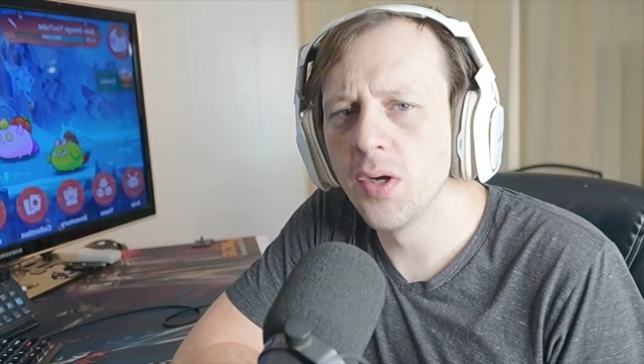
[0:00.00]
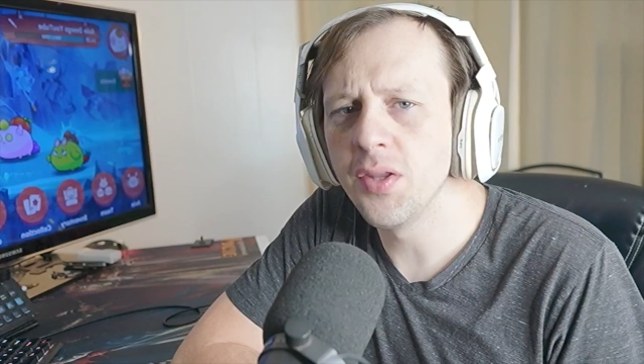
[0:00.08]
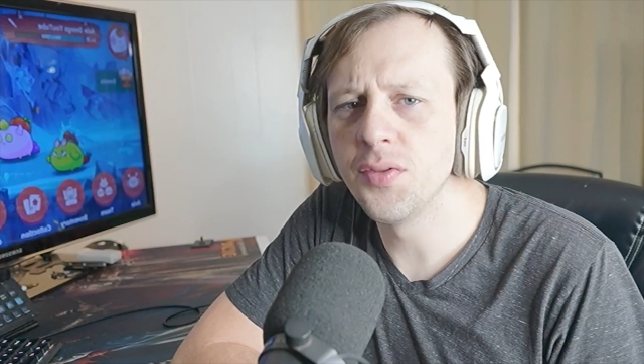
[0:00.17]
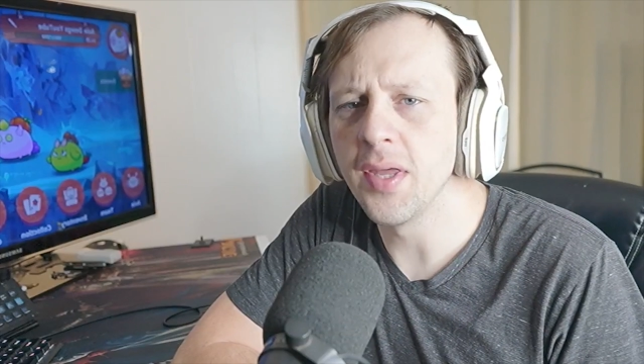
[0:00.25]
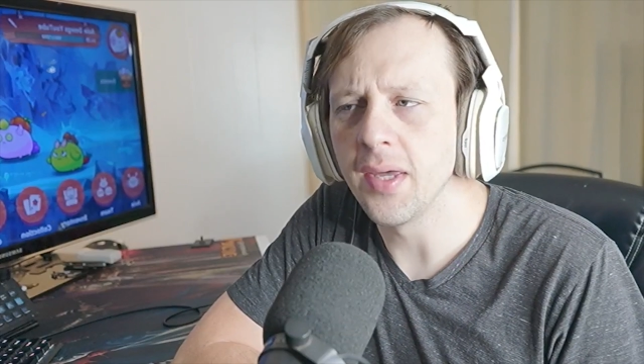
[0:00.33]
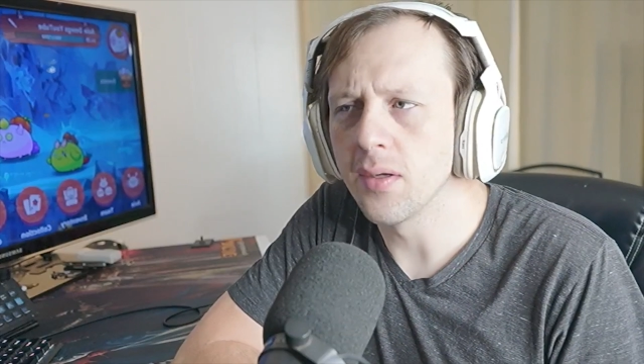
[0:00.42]
do you
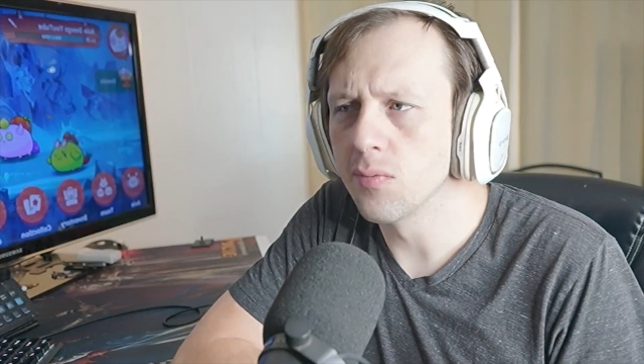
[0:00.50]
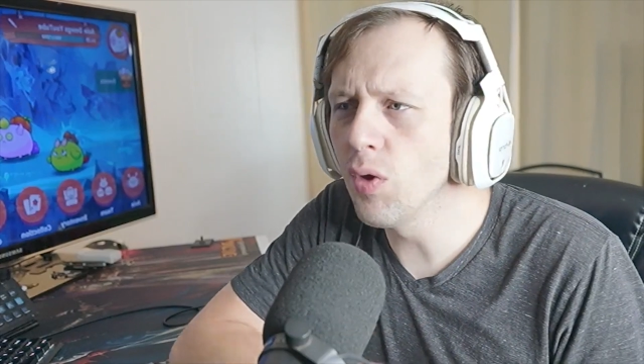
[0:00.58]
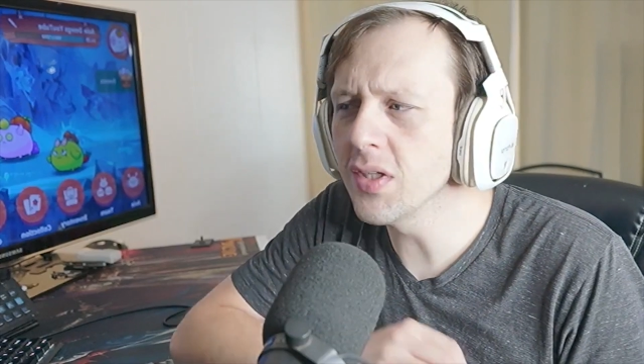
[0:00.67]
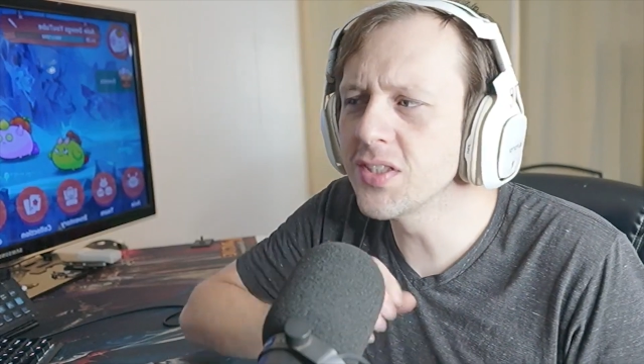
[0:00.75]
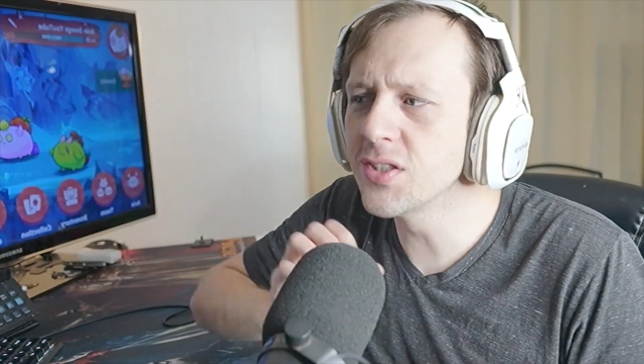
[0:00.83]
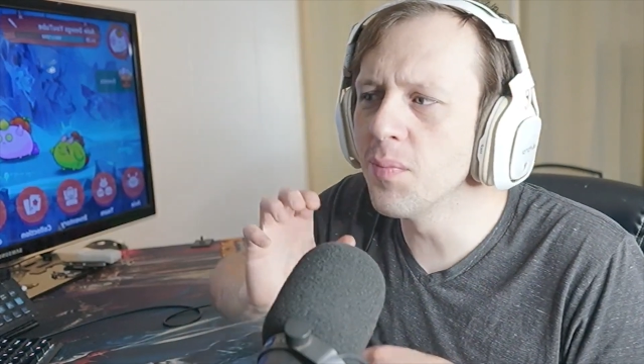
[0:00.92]
think?
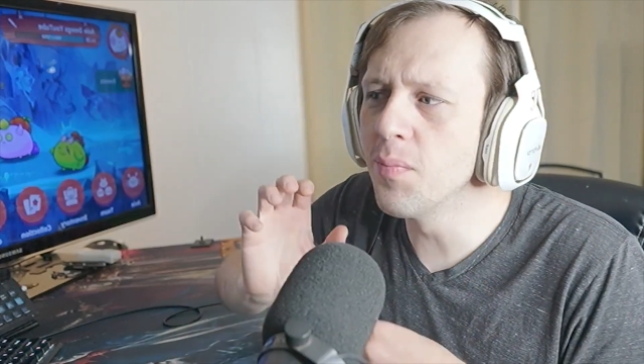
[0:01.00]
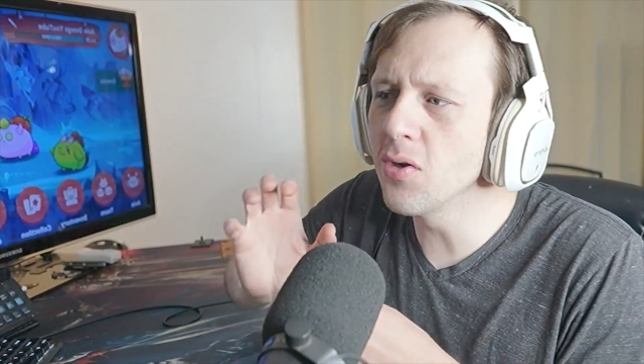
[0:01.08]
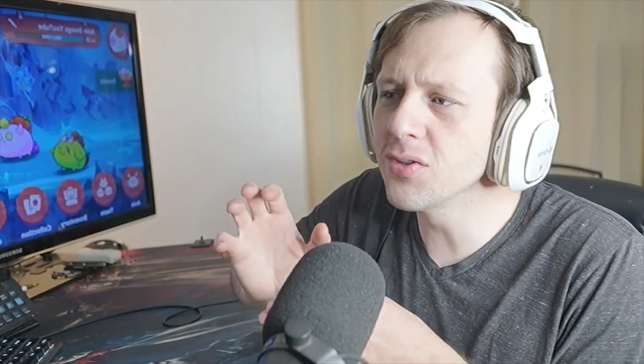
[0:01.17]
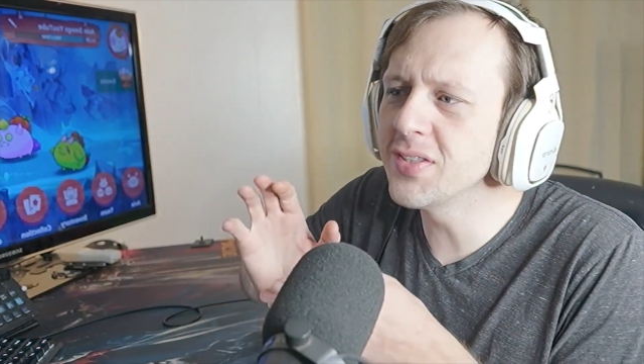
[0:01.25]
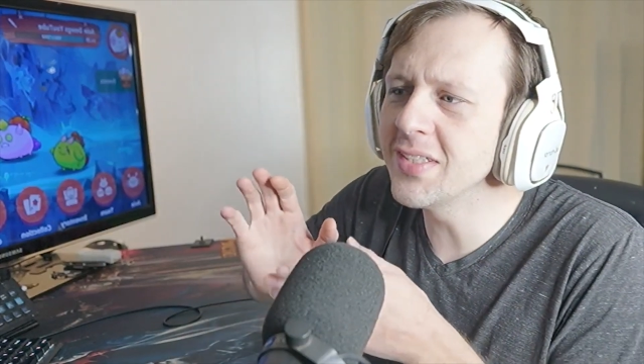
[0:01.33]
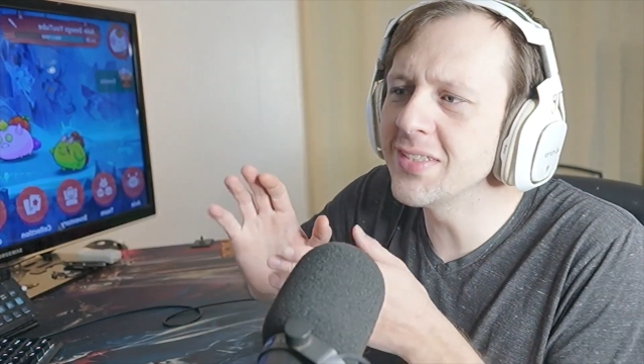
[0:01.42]
What's the
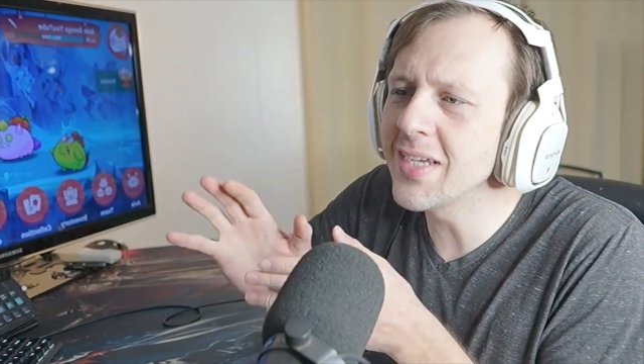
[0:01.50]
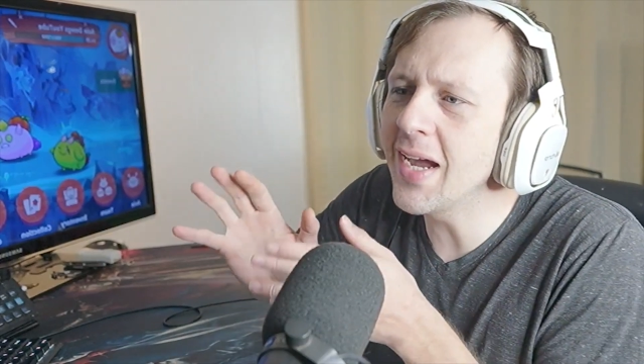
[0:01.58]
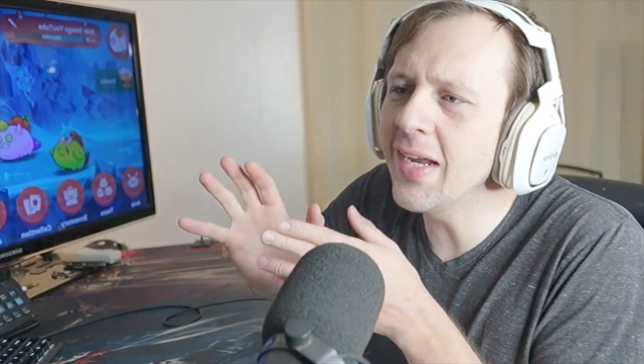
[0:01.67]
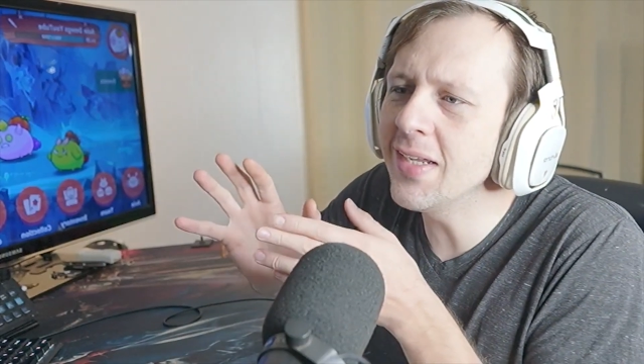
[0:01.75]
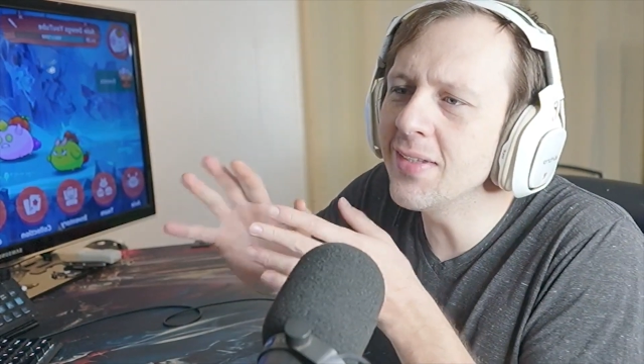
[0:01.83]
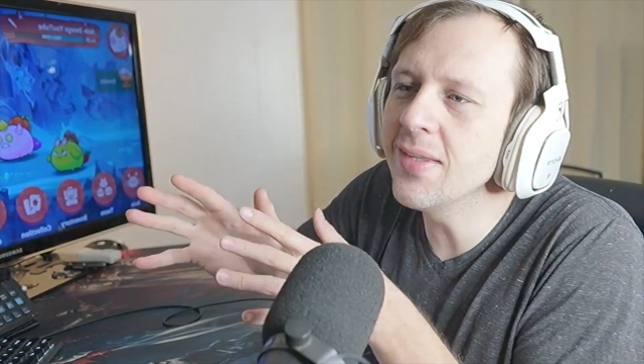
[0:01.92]
most
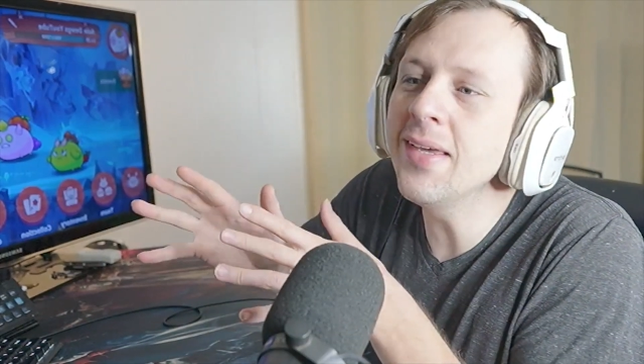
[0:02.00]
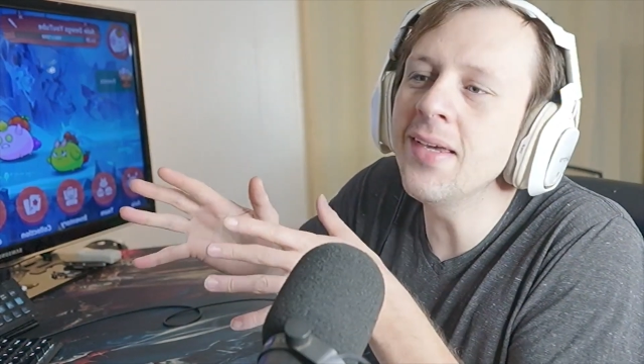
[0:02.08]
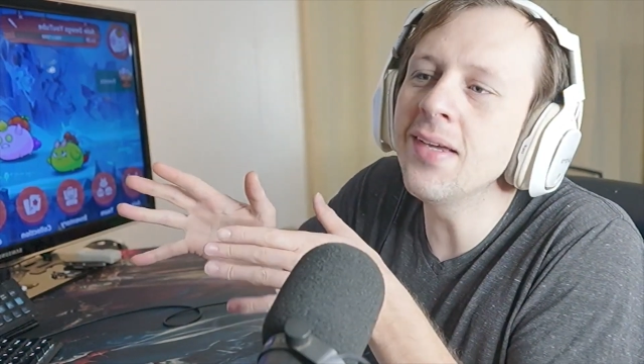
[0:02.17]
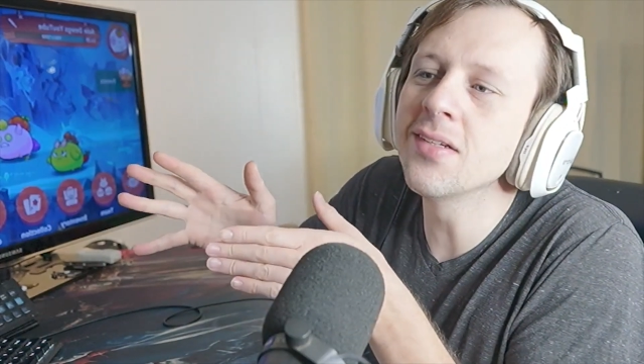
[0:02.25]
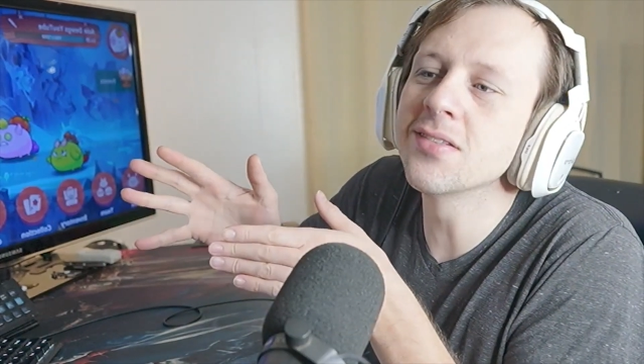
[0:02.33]
exciting thing